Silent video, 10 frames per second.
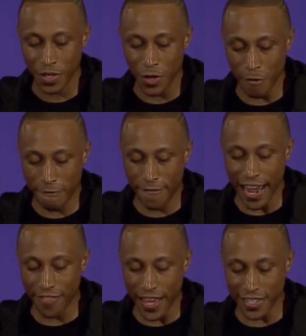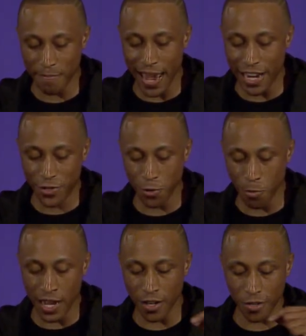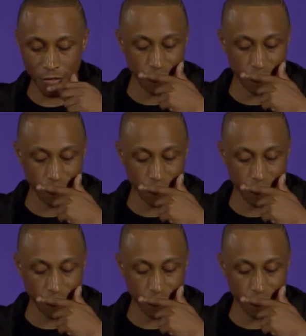your faith has made you well.